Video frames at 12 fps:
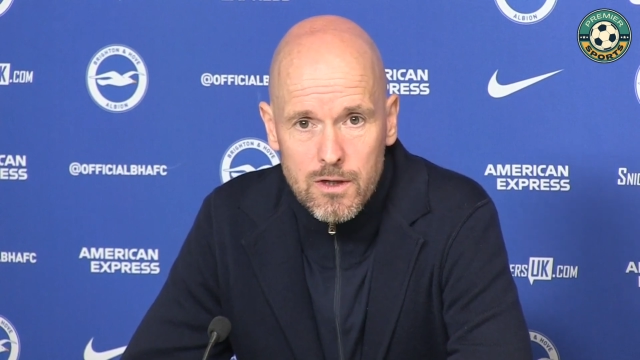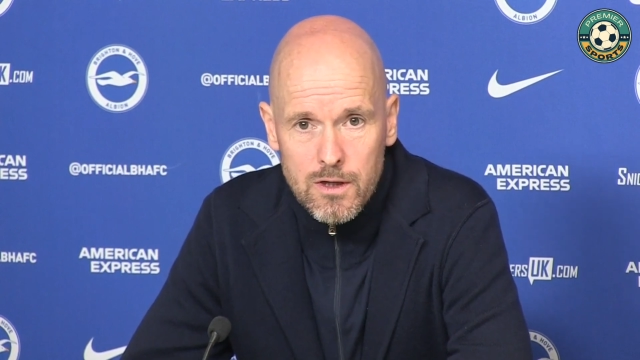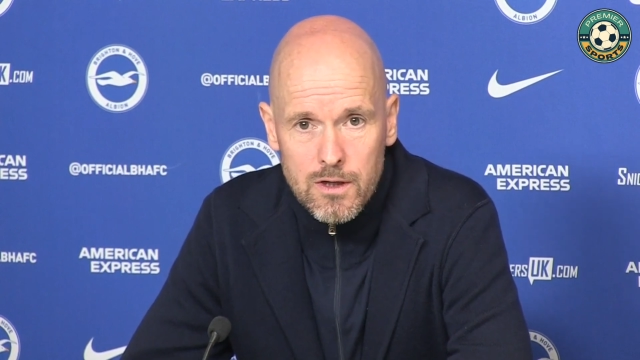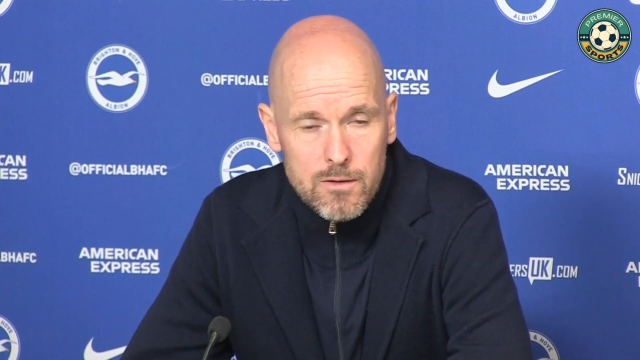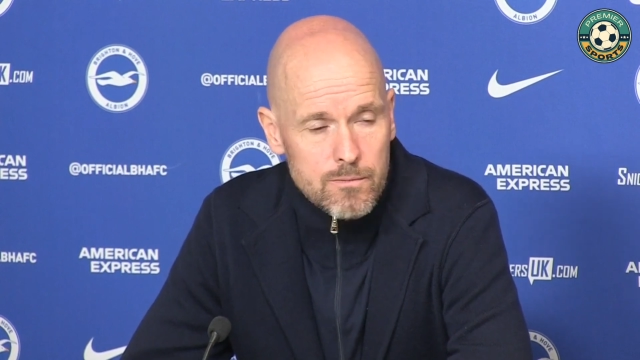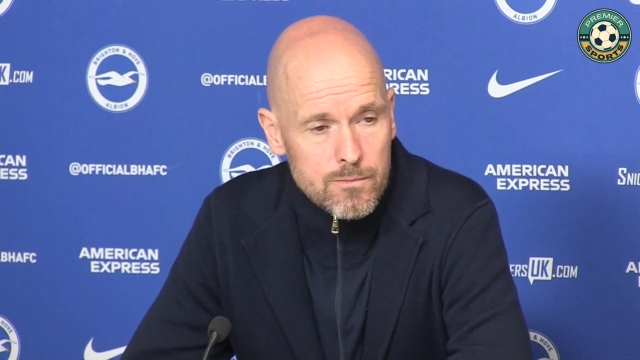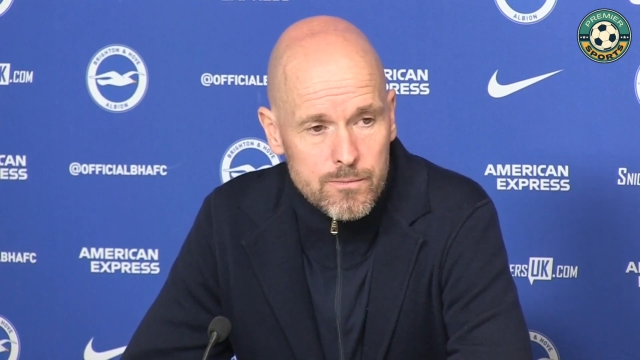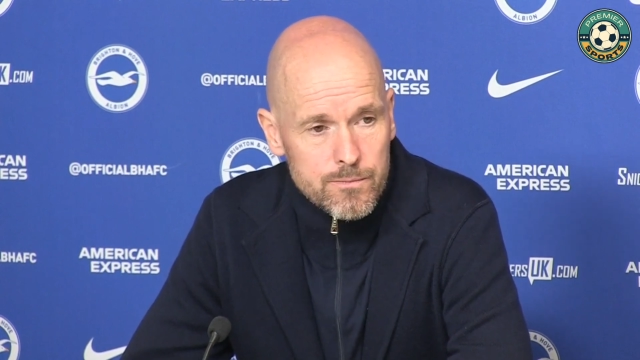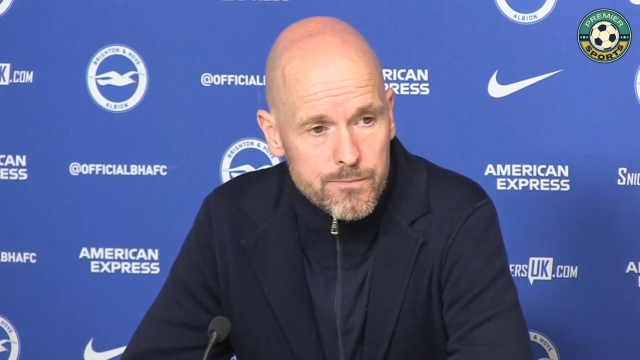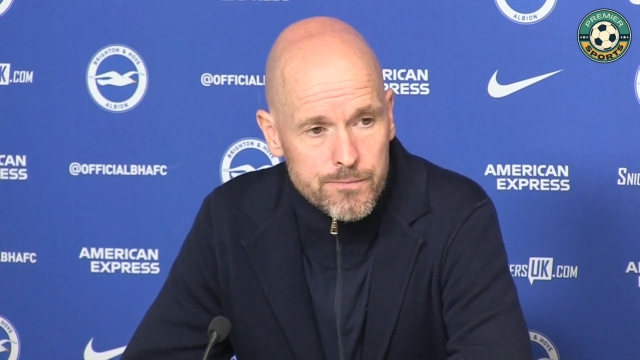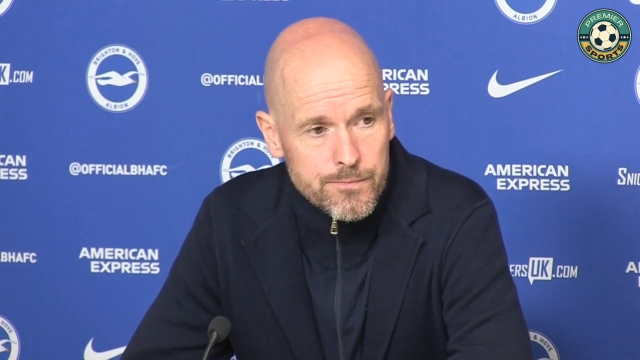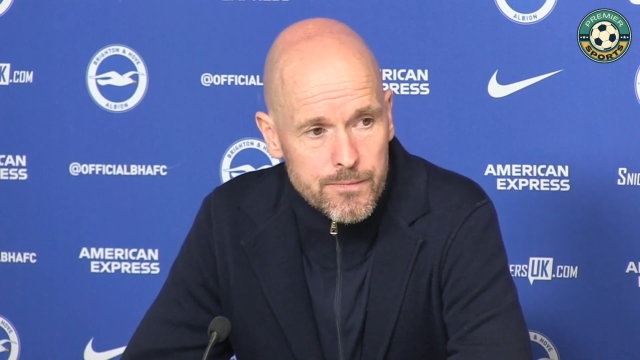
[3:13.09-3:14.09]

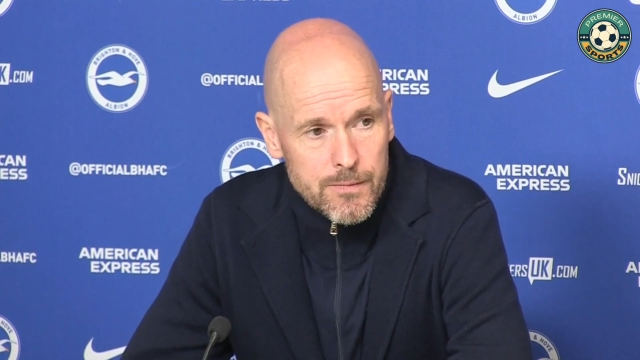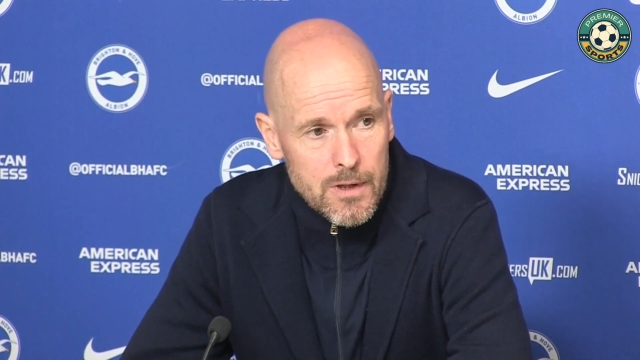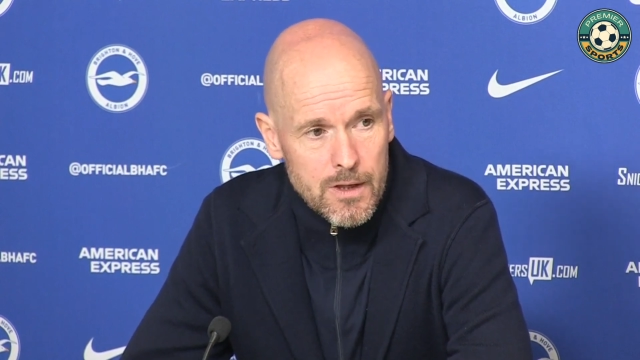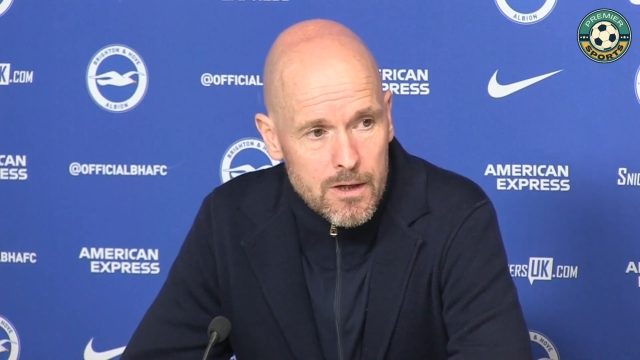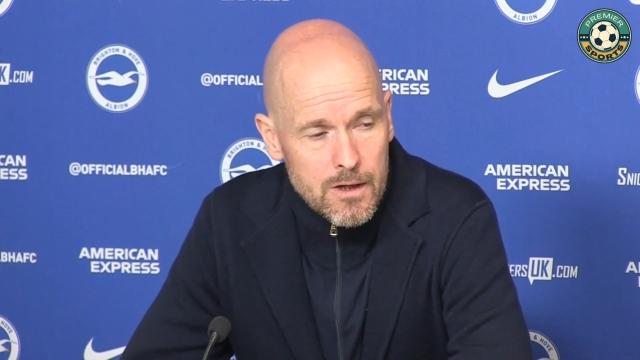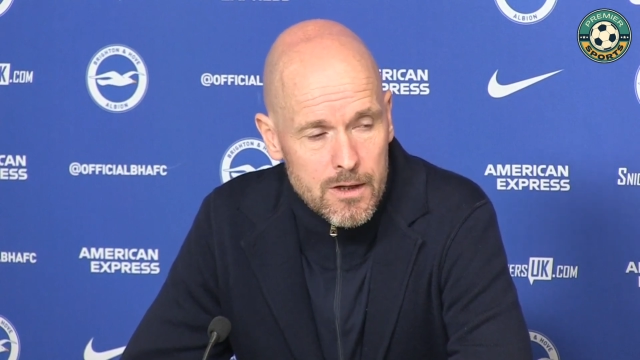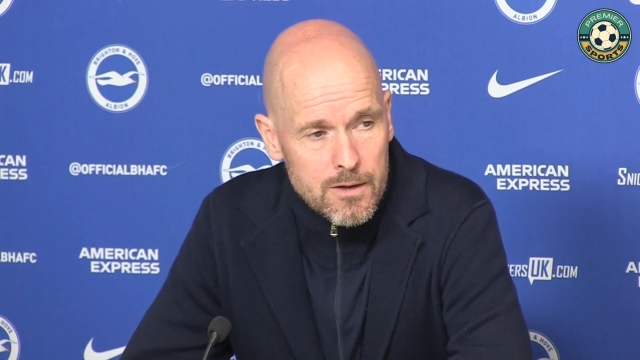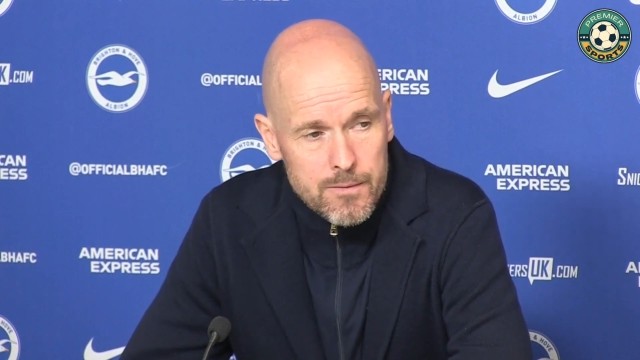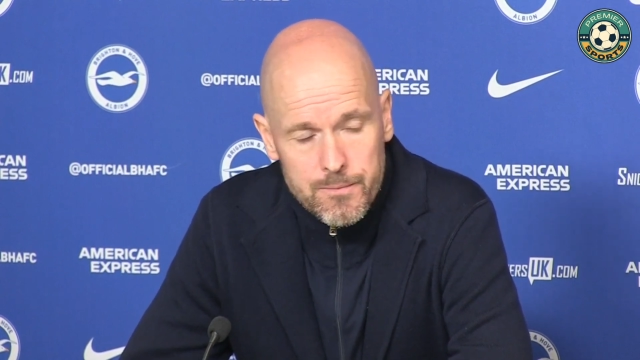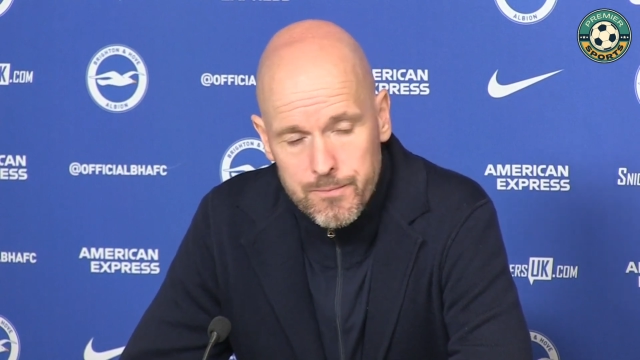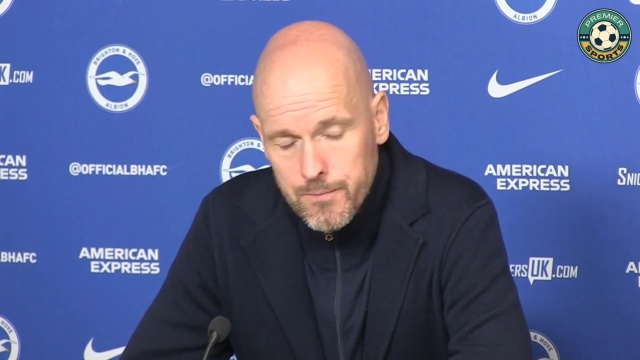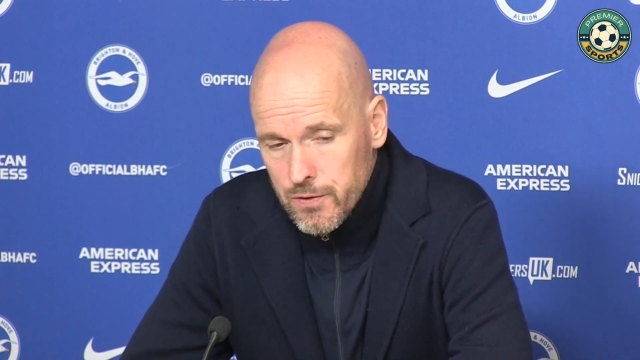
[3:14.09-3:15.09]

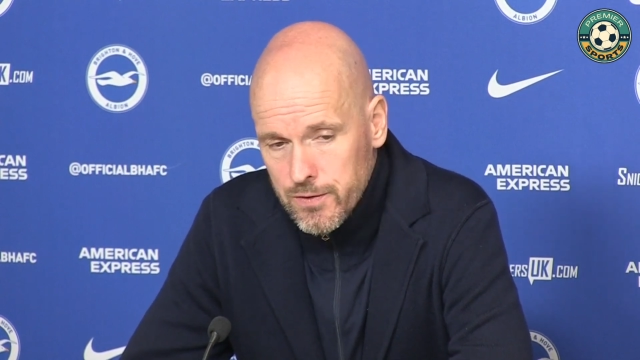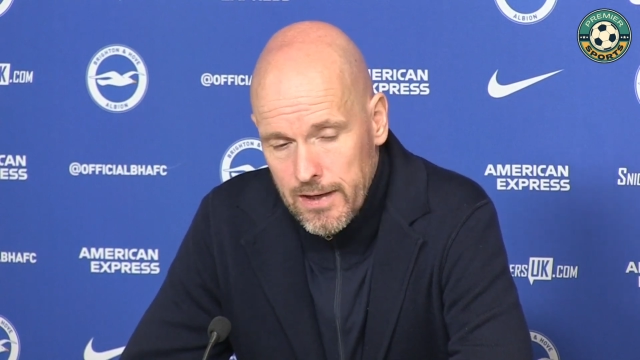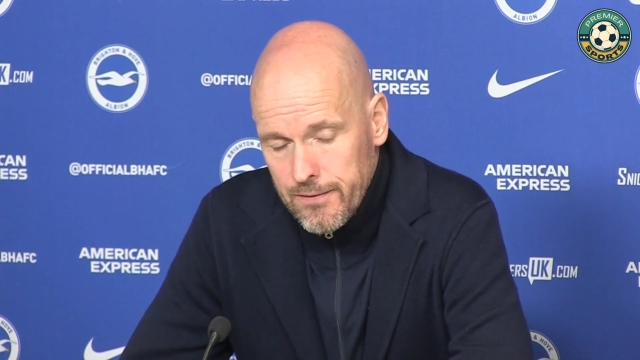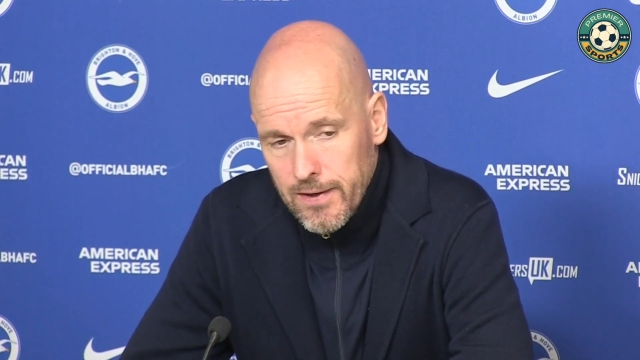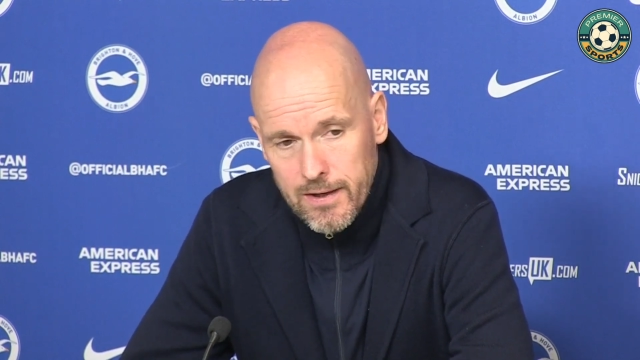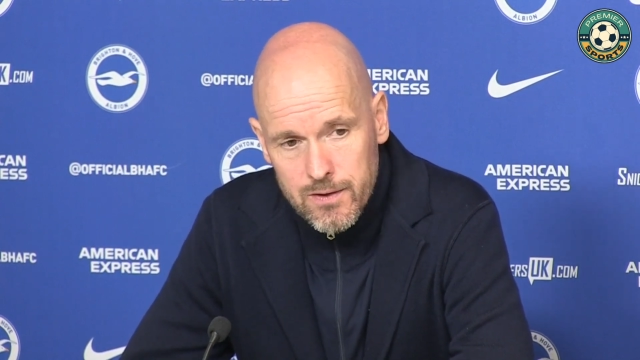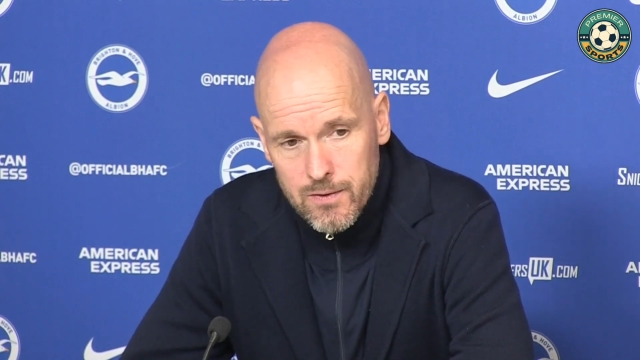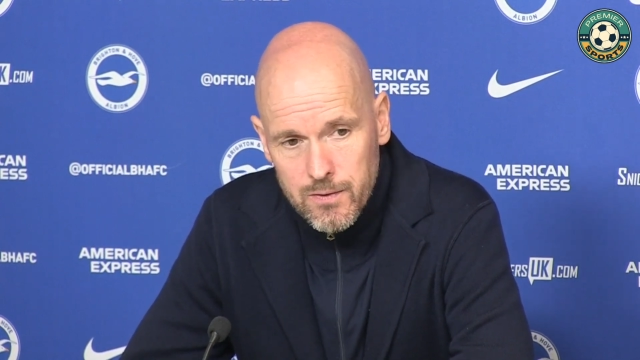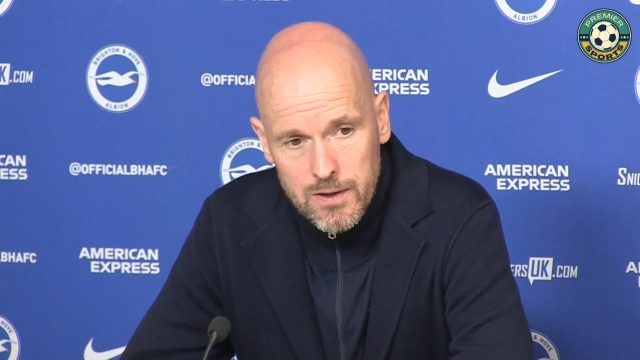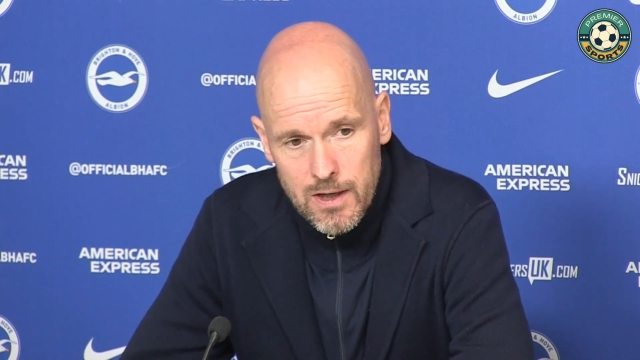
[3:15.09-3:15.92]
But I think